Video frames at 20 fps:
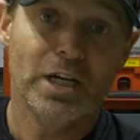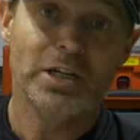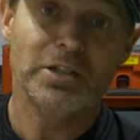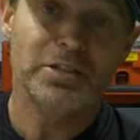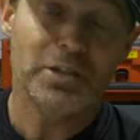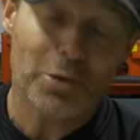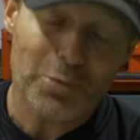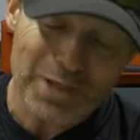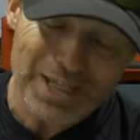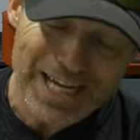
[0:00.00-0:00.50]

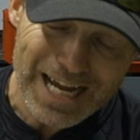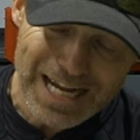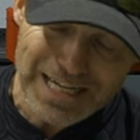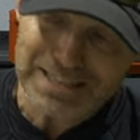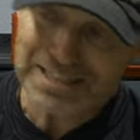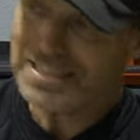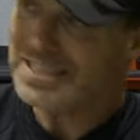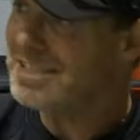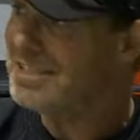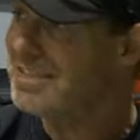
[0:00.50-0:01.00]
So the
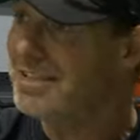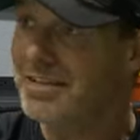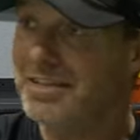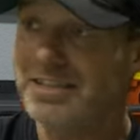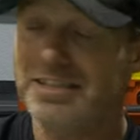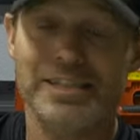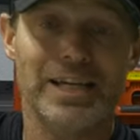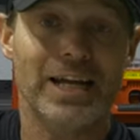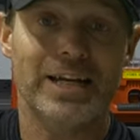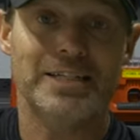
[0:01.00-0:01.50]
access to
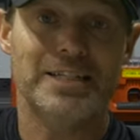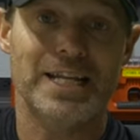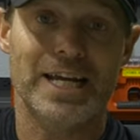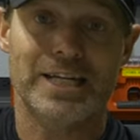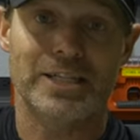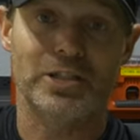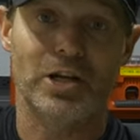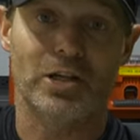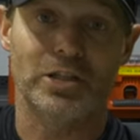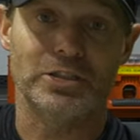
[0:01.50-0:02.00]
this kind of
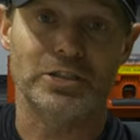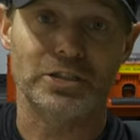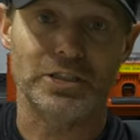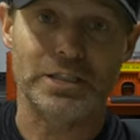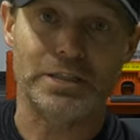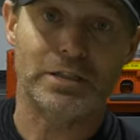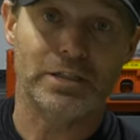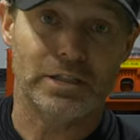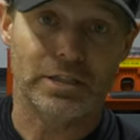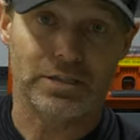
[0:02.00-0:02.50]

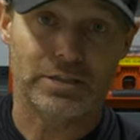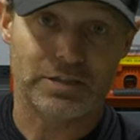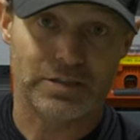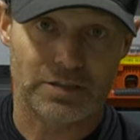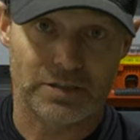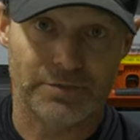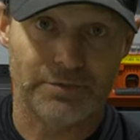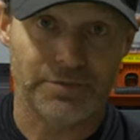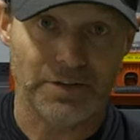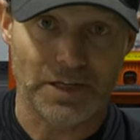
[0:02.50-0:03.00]
technology, the, the
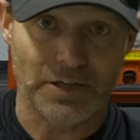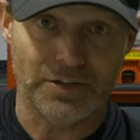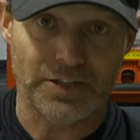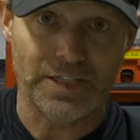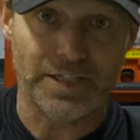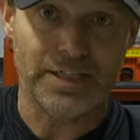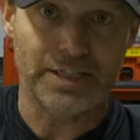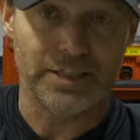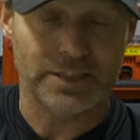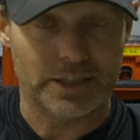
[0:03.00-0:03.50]

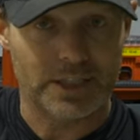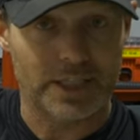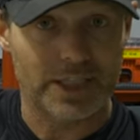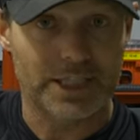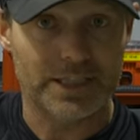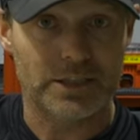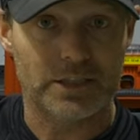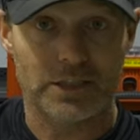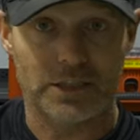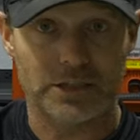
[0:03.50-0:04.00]
Safari and,
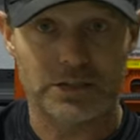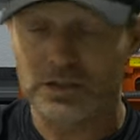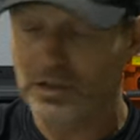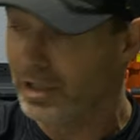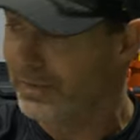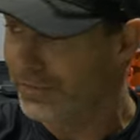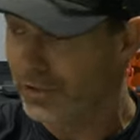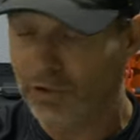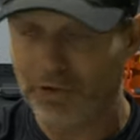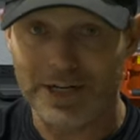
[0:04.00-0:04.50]
and the
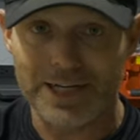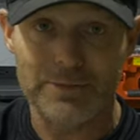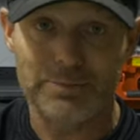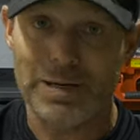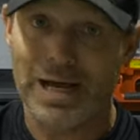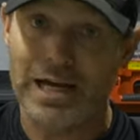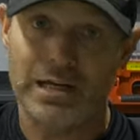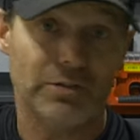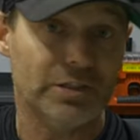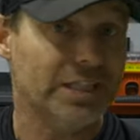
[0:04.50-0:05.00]
server-grade
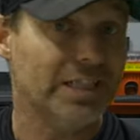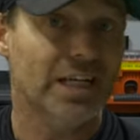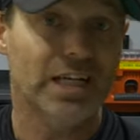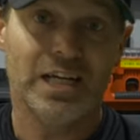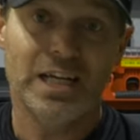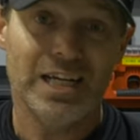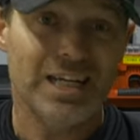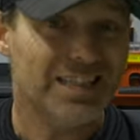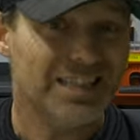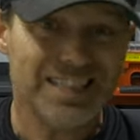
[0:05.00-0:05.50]
battery,
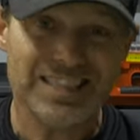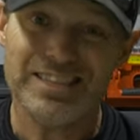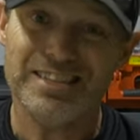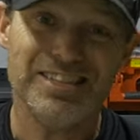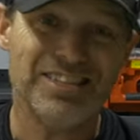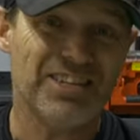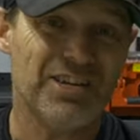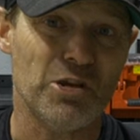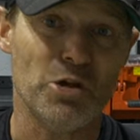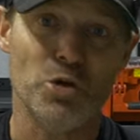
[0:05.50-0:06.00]
this
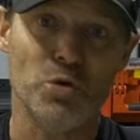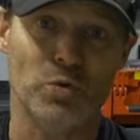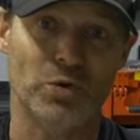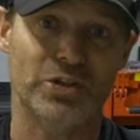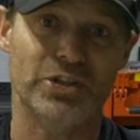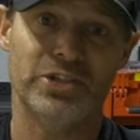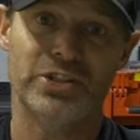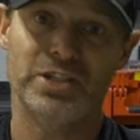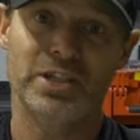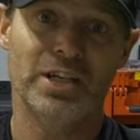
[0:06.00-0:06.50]
is
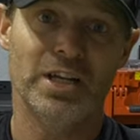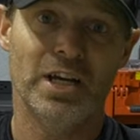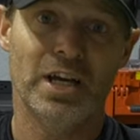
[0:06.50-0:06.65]
huge.